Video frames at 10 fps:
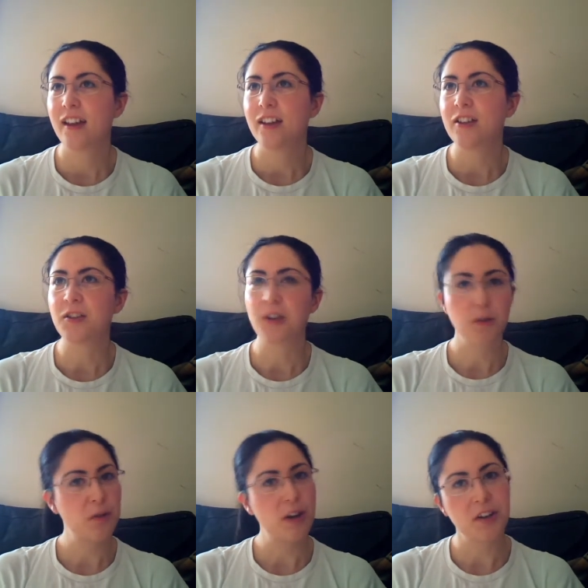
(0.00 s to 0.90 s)
You don't
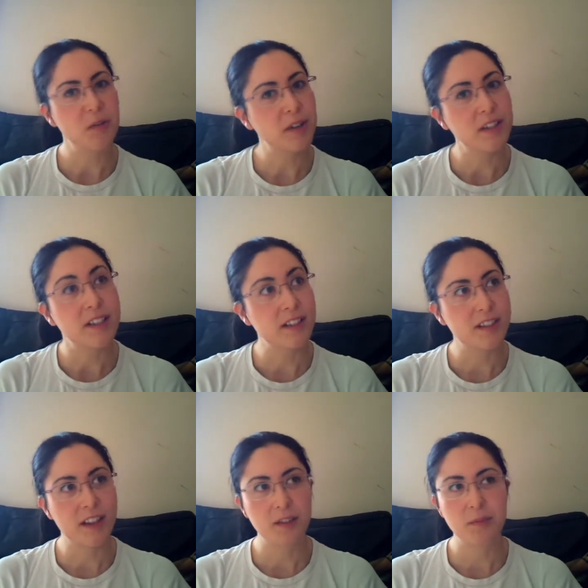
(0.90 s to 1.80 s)
quite know what it is
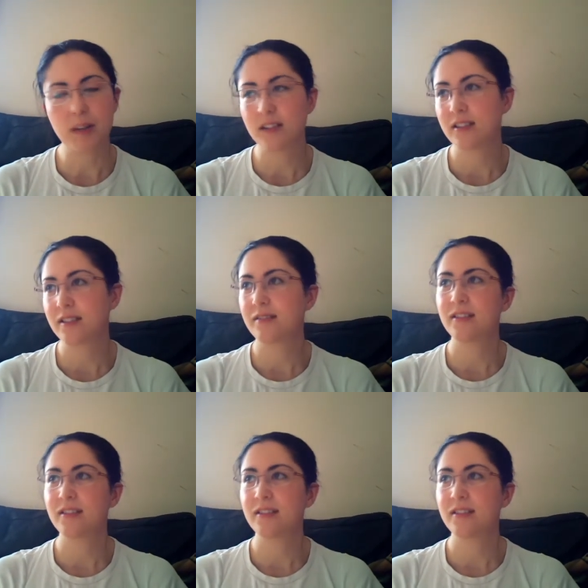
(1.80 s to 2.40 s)
yet, but